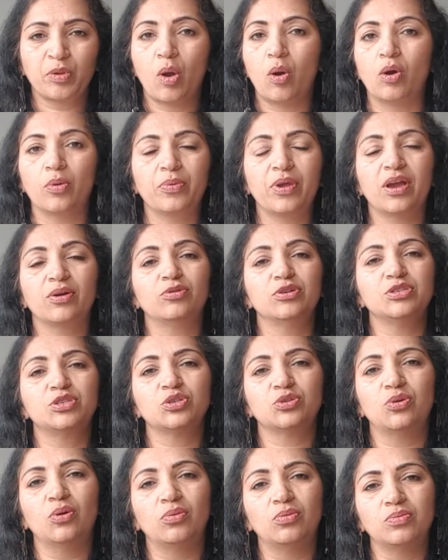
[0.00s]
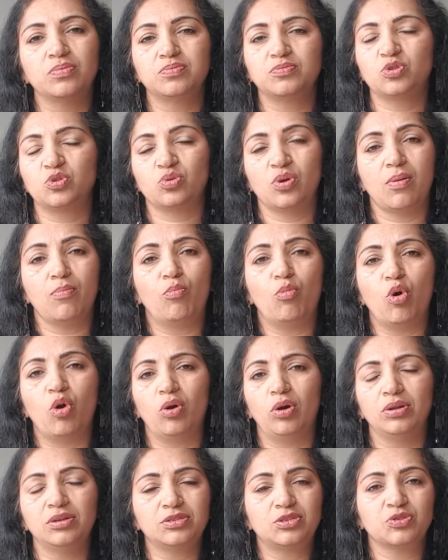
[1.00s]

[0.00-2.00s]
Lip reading: Or we are going to go to a mall,